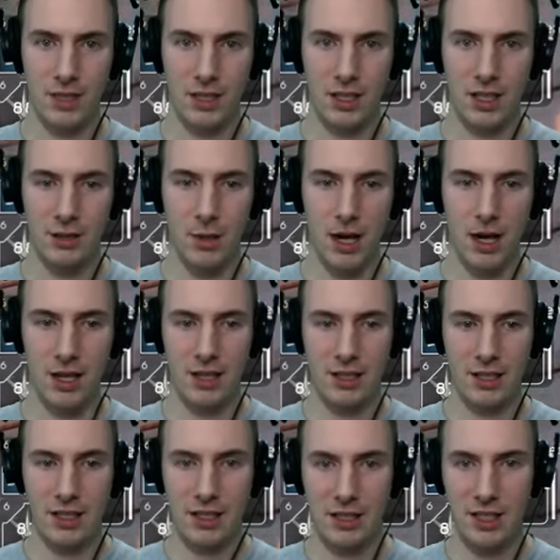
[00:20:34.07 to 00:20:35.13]
Come on.
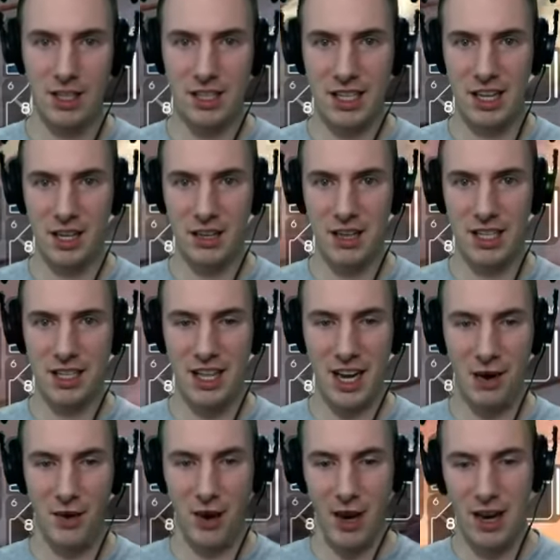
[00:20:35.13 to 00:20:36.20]
Just kill the
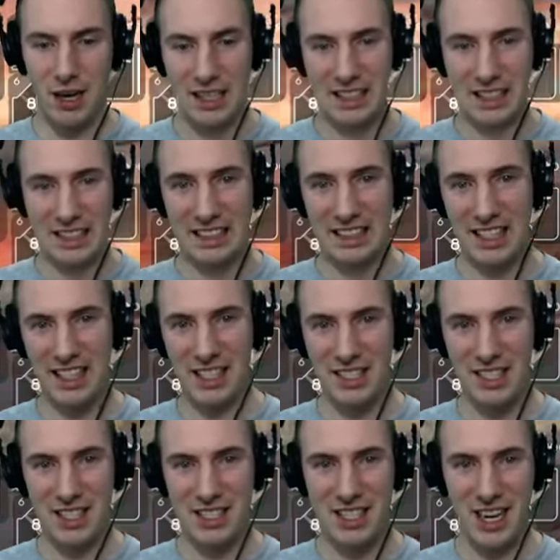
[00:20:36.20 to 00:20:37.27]
tower. Kill
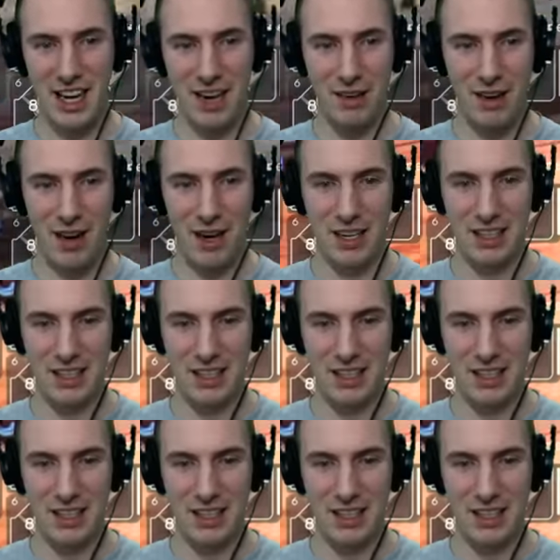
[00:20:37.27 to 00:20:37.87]
the tower.